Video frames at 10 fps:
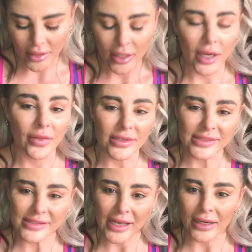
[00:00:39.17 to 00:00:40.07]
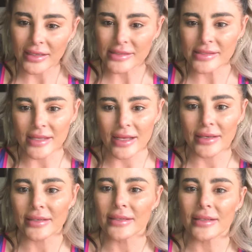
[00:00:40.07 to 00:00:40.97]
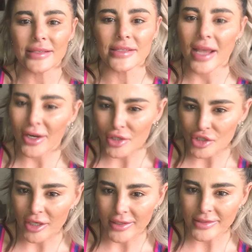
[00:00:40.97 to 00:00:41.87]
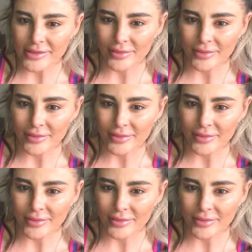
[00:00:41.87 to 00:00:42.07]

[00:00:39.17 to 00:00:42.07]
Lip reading: and the second scent is Energize.